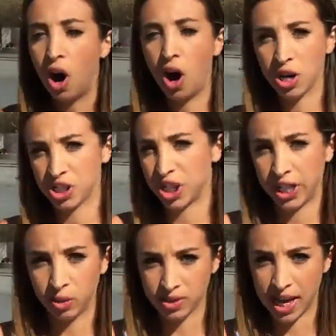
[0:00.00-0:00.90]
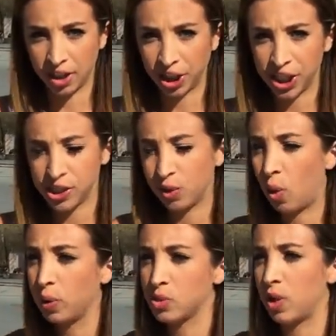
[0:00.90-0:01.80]
Oxygen equals energy, so you
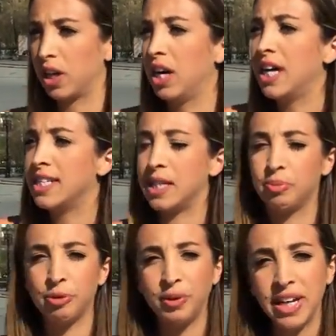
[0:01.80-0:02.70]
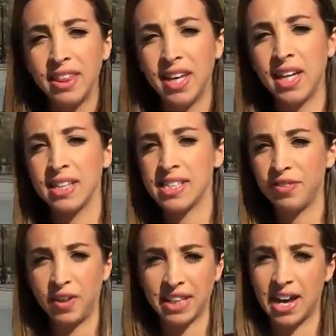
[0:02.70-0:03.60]
always want to deep breathing and
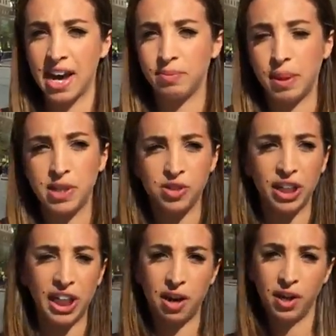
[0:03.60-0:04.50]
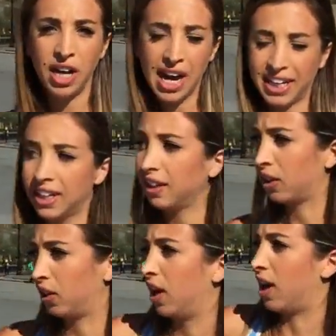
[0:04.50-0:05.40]
stuff like that. Maybe stretch out and get a little,